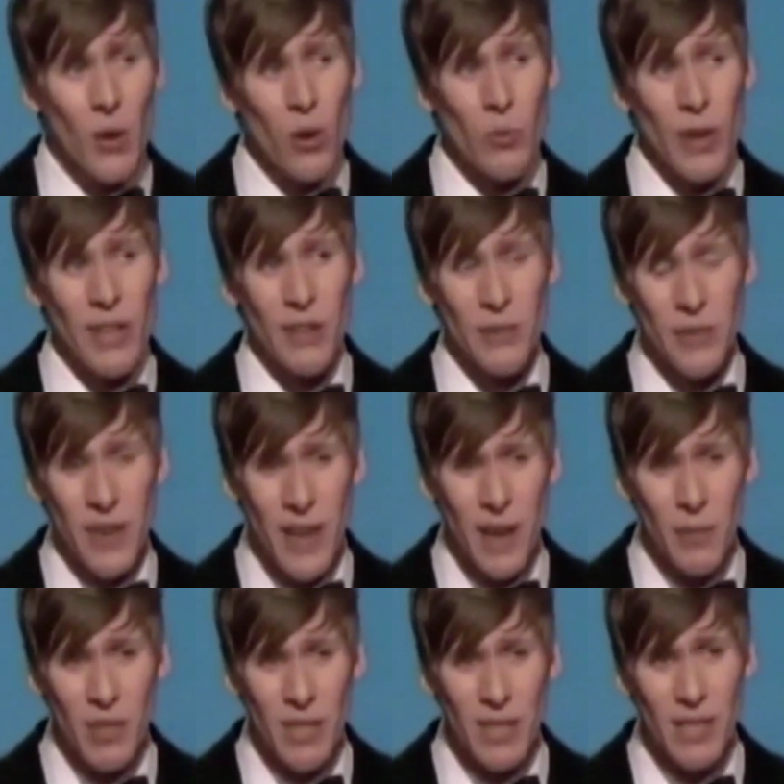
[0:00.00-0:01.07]
or by their
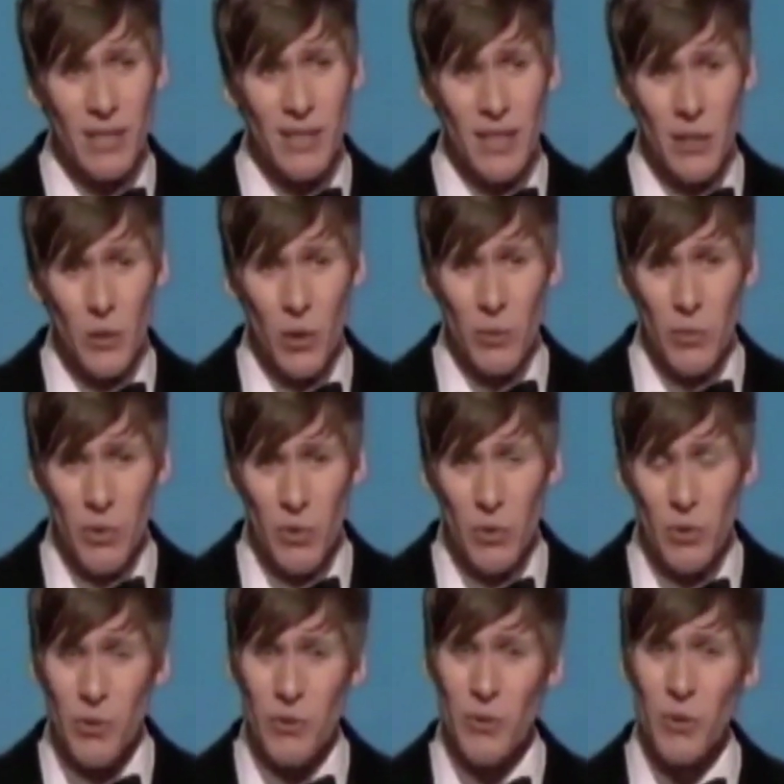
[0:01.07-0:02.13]
families, that you are
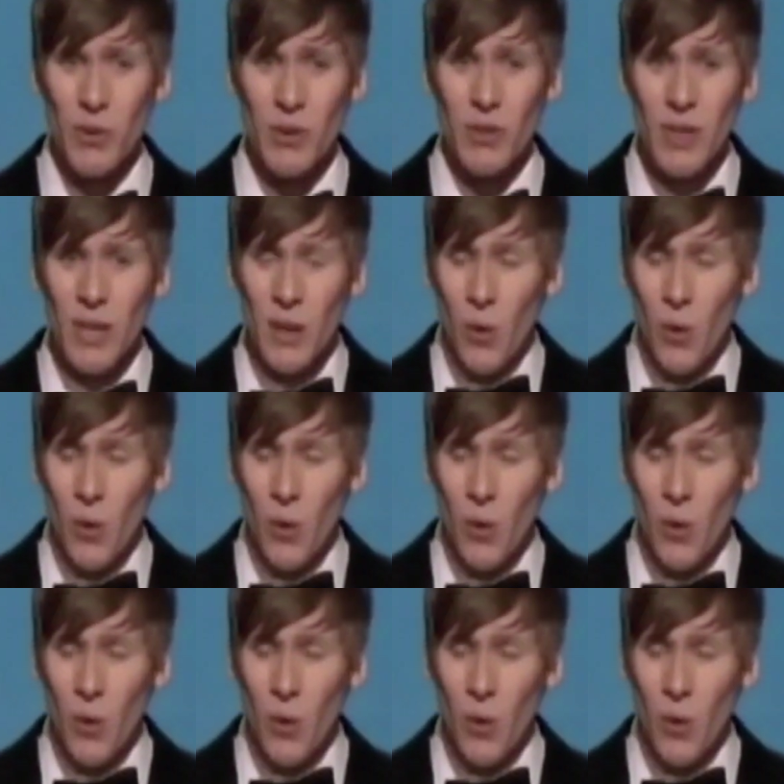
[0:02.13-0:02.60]
beautiful,